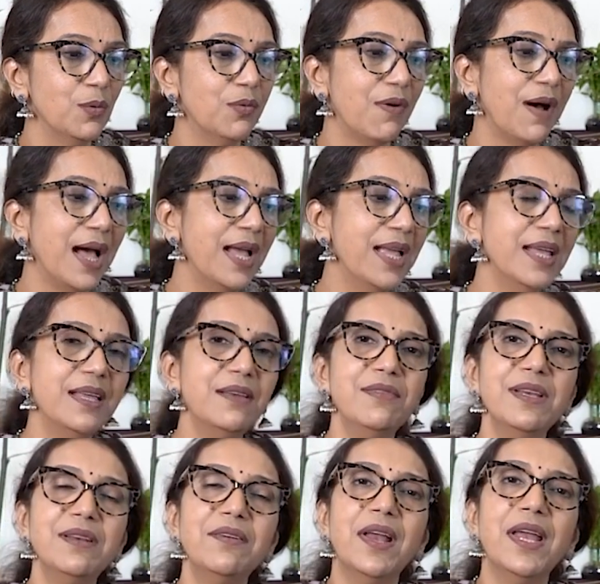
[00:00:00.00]
Why are
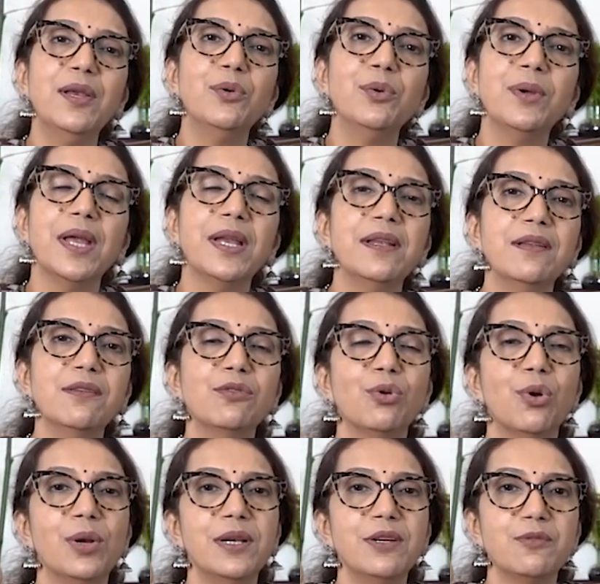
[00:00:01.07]
we trying to get this
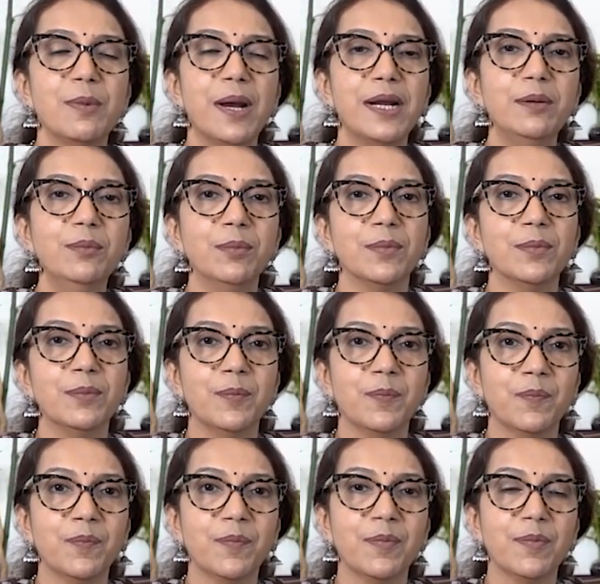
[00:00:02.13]
knowledge, madam?
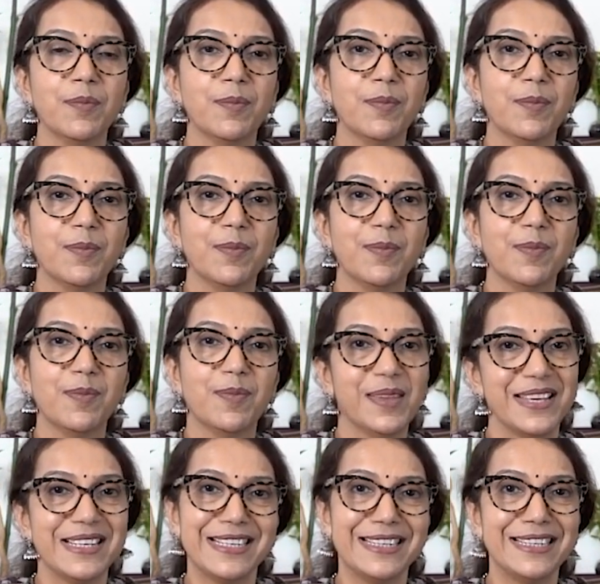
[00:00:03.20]

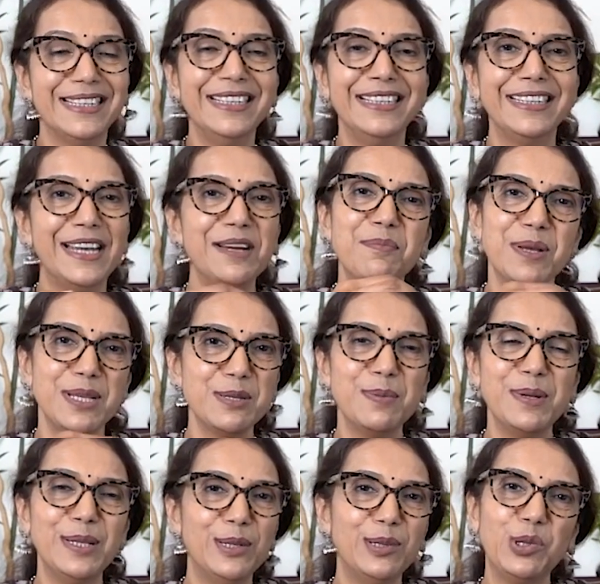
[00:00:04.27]
Isn't it? That must
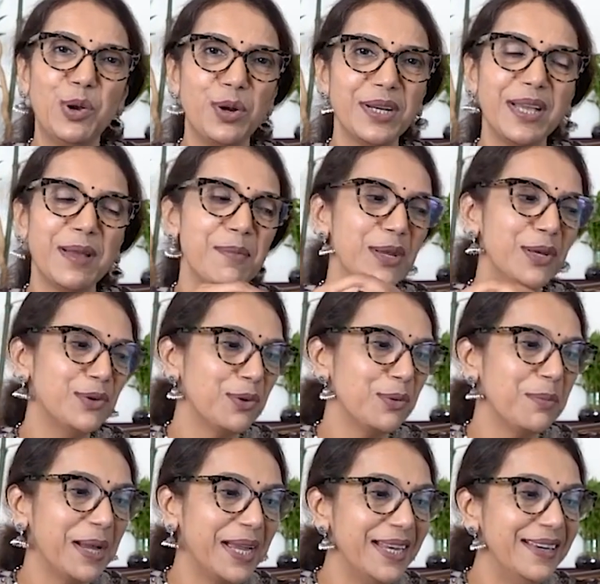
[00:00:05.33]
be the thought coming to your
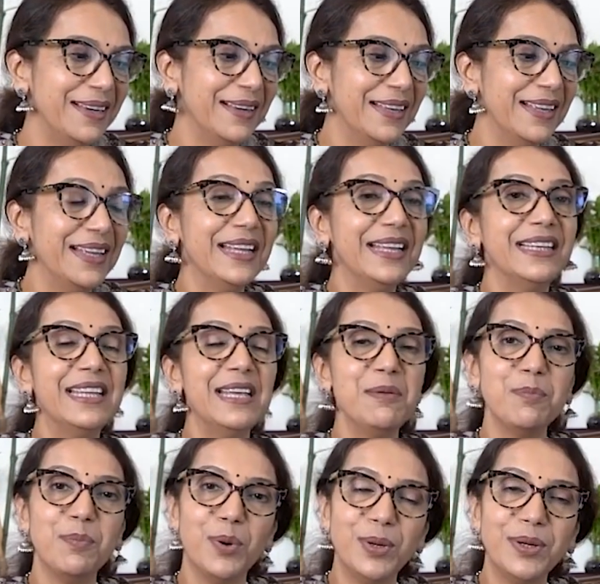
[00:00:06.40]
mind. The
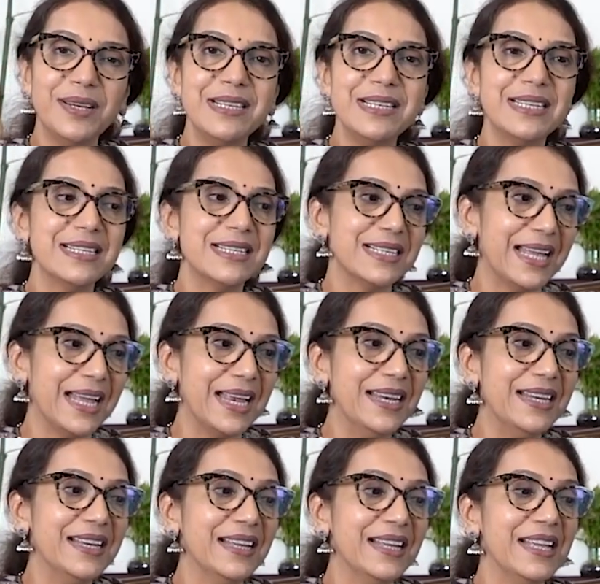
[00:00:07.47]
importance is that
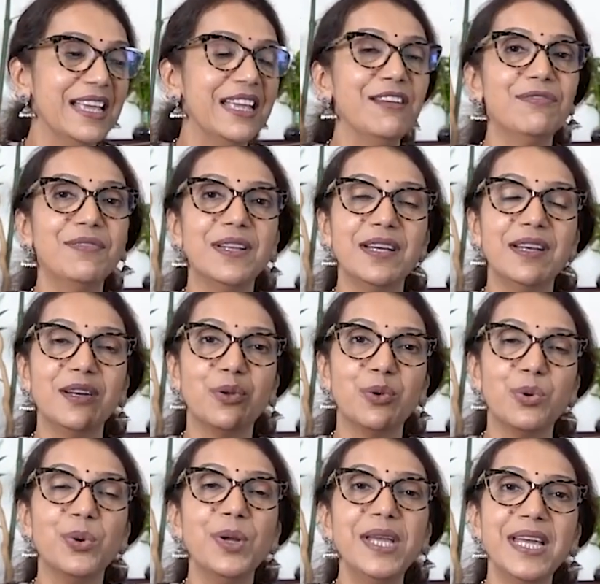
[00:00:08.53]
if the
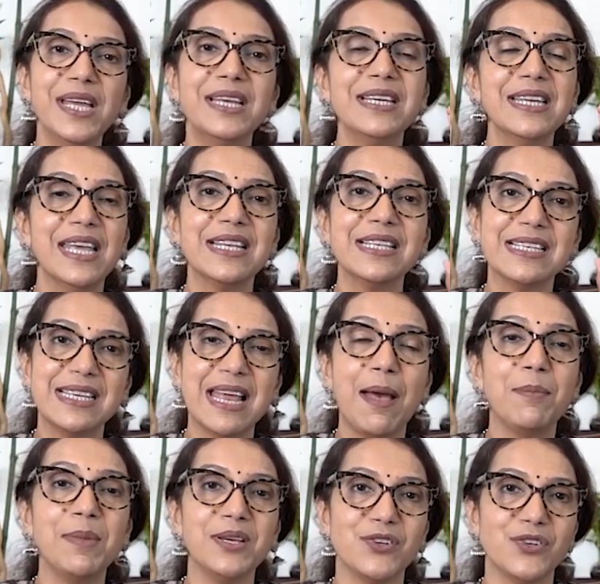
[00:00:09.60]
growing end gets
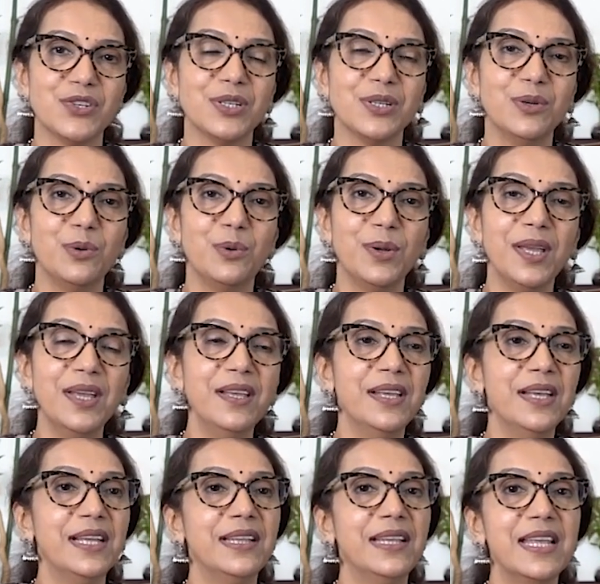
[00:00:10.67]
damaged, okay,
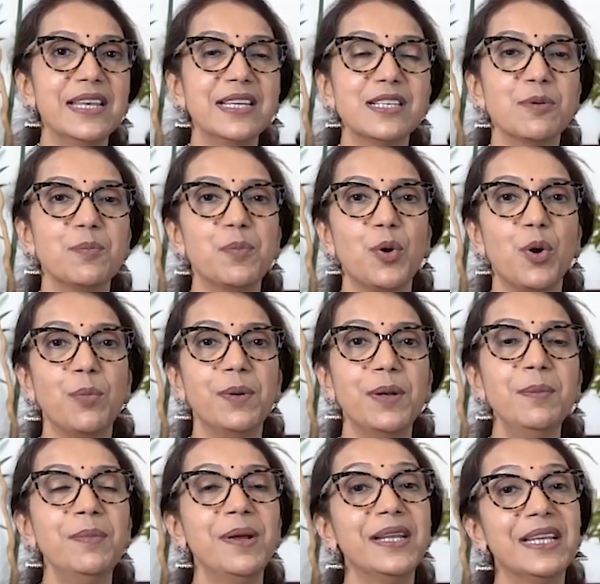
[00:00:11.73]
there is a
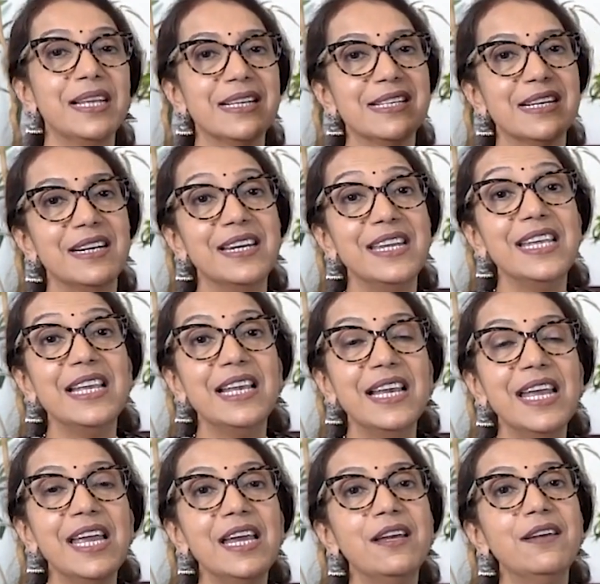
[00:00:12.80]
problem and there's a
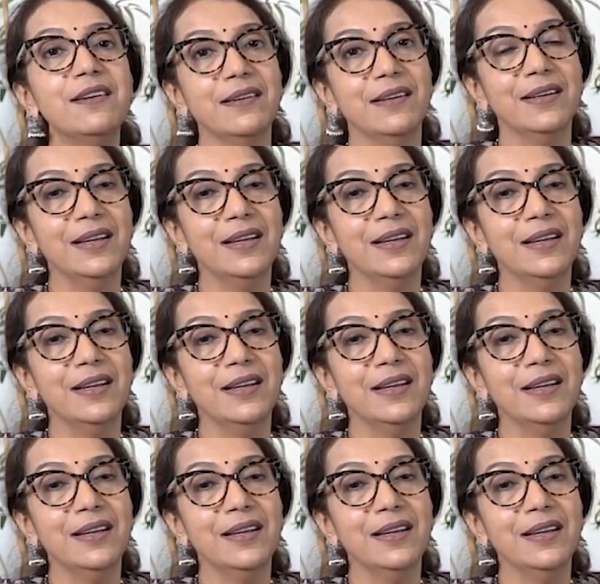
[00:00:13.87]
delayed,